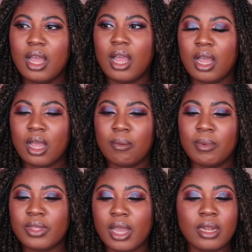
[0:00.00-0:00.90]

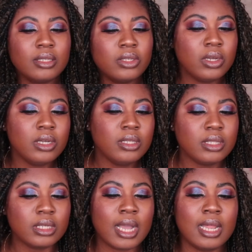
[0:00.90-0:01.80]
The undertones and
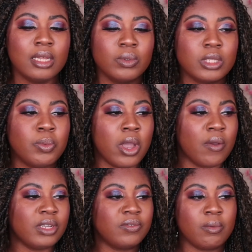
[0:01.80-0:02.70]
the color was
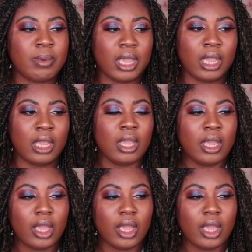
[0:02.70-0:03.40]
perfect for me